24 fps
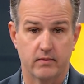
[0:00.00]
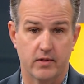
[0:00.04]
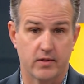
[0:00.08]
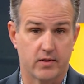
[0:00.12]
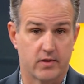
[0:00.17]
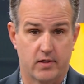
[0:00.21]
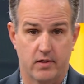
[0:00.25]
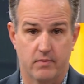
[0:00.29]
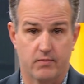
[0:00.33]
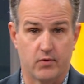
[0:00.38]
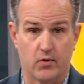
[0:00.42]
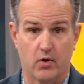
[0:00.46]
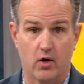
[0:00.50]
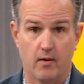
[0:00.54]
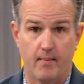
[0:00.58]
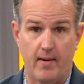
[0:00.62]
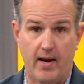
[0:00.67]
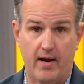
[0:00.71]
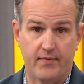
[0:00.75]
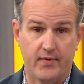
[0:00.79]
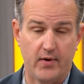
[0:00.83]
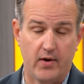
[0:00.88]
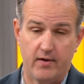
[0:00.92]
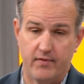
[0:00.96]
You just keep throwing him
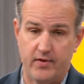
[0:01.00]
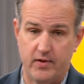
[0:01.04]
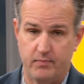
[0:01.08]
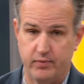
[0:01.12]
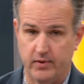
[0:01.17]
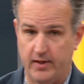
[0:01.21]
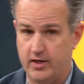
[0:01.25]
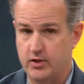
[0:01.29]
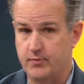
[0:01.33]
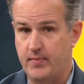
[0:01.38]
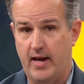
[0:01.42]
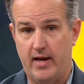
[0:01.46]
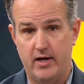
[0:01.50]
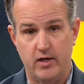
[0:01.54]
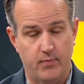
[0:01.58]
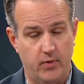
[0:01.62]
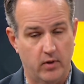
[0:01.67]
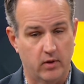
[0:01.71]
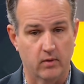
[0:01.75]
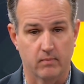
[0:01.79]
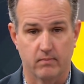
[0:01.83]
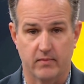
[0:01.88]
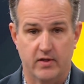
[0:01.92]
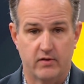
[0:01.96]
out there. And if he plays bad, you
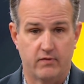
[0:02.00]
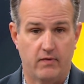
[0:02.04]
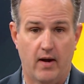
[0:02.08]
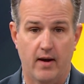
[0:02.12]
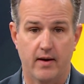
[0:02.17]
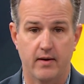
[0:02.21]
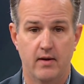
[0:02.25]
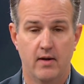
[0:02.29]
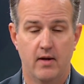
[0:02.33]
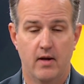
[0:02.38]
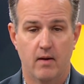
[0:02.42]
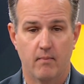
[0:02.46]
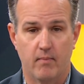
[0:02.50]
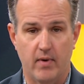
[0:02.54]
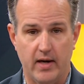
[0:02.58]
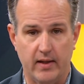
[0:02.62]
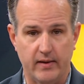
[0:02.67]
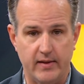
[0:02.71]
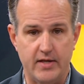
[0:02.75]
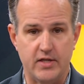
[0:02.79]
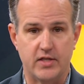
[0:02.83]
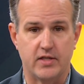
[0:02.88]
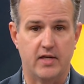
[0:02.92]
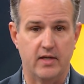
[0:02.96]
pull him. That's fine. But
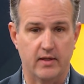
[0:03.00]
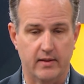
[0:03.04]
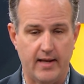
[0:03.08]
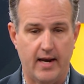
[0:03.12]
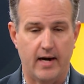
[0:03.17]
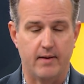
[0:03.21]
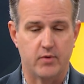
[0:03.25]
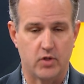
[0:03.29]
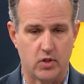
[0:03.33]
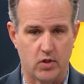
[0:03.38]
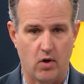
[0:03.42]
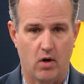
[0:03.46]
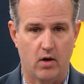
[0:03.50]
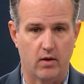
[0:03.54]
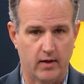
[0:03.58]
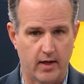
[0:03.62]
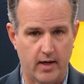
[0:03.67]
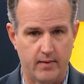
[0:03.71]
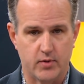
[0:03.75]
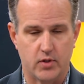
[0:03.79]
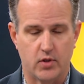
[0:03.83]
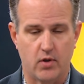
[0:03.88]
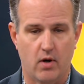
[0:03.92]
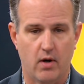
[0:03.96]
at least get, let him start, let
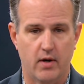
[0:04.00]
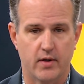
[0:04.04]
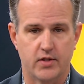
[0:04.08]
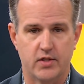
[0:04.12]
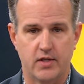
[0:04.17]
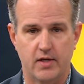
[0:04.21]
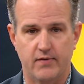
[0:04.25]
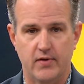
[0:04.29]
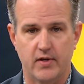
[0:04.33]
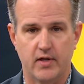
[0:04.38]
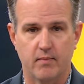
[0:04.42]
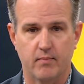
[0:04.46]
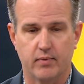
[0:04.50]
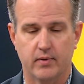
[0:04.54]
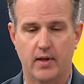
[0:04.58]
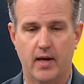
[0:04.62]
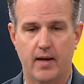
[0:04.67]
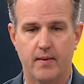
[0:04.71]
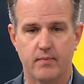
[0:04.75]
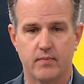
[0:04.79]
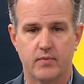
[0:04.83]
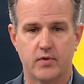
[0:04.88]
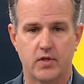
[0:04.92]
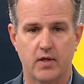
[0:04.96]
him start, and see if he can play
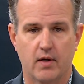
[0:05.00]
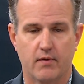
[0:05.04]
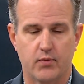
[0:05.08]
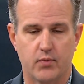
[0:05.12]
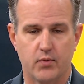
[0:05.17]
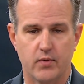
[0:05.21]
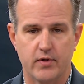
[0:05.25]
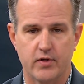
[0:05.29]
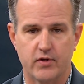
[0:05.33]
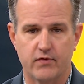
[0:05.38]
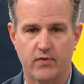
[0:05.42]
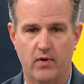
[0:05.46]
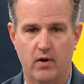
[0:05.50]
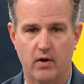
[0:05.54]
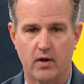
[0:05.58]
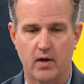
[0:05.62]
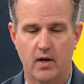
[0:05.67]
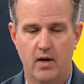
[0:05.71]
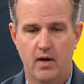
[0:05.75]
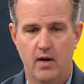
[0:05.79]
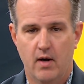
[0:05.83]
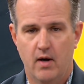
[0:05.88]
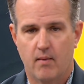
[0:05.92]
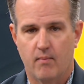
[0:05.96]
himself through this funk.
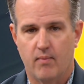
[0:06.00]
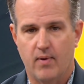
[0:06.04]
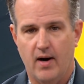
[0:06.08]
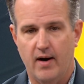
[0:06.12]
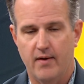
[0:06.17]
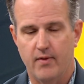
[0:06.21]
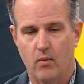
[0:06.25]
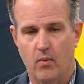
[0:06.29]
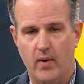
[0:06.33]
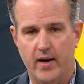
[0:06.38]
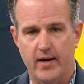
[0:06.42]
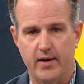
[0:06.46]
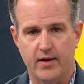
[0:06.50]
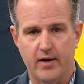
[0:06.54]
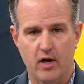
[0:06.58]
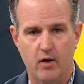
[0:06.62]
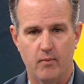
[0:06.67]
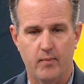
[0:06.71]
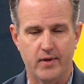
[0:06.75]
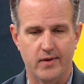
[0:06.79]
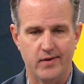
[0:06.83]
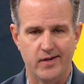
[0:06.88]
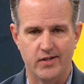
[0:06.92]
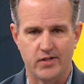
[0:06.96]
Probably the way to go,
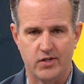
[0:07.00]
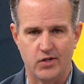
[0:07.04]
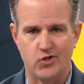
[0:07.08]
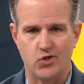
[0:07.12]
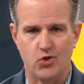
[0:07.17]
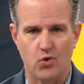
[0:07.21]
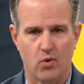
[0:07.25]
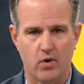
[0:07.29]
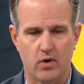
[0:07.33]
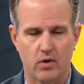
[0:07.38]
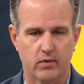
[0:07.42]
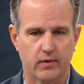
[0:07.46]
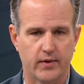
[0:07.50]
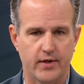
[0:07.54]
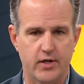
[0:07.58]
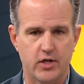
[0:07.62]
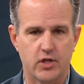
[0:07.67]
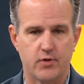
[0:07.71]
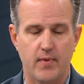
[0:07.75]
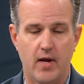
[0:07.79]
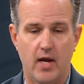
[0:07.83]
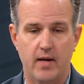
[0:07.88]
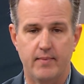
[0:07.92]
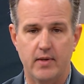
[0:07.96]
but it's a shorter
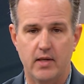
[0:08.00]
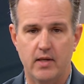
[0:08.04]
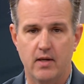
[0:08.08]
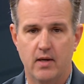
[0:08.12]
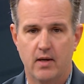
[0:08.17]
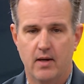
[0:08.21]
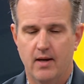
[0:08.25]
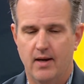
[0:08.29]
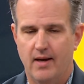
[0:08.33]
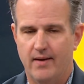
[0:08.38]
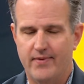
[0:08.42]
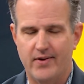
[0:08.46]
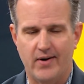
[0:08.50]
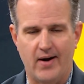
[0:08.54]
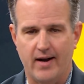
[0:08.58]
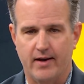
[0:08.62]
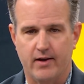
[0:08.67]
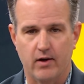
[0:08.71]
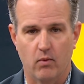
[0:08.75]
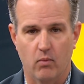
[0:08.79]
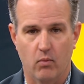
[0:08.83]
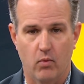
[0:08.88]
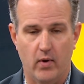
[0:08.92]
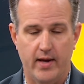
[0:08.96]
leash maybe. They're not
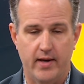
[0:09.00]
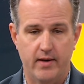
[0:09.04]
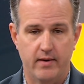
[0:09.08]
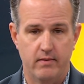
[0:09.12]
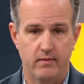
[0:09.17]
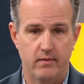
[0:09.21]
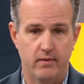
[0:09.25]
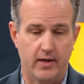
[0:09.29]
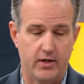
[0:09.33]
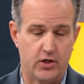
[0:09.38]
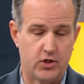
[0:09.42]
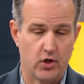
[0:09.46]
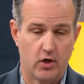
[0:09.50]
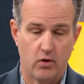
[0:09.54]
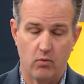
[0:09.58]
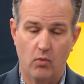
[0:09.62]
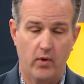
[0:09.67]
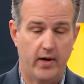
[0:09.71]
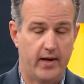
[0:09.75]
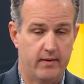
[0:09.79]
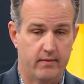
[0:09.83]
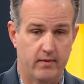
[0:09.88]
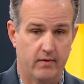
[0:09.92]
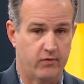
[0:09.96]
going to win. They shouldn't
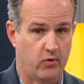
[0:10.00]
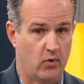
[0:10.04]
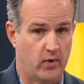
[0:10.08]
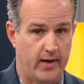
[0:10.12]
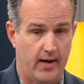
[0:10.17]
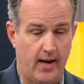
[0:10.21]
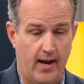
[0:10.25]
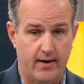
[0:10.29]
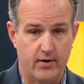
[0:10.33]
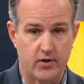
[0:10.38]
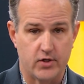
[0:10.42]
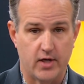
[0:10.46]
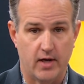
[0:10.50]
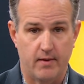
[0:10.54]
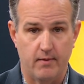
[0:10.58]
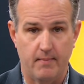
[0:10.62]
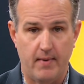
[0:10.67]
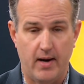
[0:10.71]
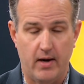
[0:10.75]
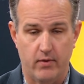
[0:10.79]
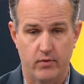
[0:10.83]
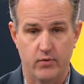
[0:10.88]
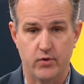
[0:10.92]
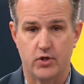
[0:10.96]
win the forty-niners game no
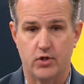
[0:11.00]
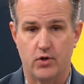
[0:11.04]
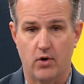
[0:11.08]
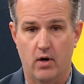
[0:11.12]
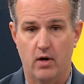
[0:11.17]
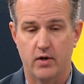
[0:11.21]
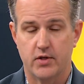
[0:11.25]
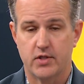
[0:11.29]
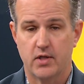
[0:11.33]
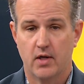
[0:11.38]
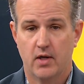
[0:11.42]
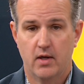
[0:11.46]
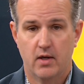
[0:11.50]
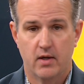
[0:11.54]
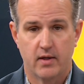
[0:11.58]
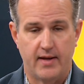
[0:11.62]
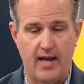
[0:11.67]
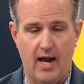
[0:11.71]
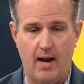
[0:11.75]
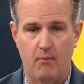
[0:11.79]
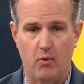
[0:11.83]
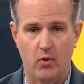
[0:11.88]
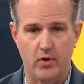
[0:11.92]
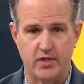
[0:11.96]
matter who starts.
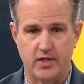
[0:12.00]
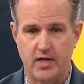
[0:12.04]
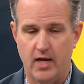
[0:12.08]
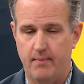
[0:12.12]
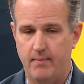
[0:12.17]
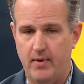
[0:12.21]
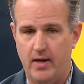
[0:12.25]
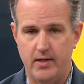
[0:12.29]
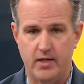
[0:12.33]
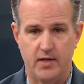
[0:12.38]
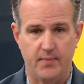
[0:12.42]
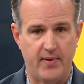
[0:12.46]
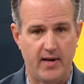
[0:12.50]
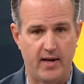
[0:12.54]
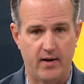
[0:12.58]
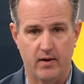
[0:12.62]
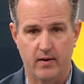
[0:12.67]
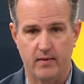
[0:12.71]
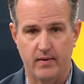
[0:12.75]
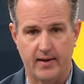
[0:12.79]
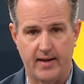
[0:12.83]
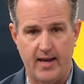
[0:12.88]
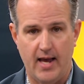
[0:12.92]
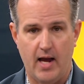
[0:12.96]
Cowboys game may depend
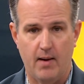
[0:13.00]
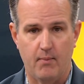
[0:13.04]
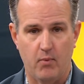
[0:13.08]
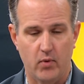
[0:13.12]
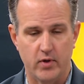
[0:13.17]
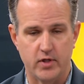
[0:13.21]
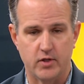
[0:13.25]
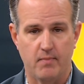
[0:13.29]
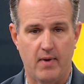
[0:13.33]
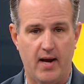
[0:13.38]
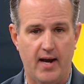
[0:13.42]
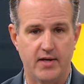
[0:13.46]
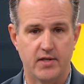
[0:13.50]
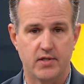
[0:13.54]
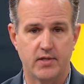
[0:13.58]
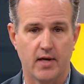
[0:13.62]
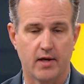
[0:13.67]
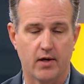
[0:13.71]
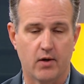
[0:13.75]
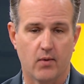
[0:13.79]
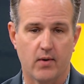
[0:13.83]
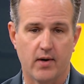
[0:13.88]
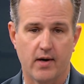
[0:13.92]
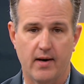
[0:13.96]
on the Cowboys
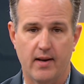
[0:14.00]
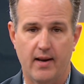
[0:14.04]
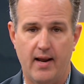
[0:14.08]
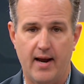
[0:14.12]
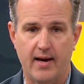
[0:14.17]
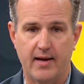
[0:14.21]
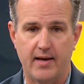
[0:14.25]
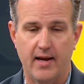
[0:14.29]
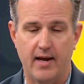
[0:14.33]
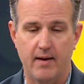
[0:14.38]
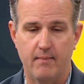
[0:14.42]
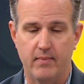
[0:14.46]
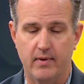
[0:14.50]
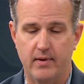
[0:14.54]
mindset going into that game.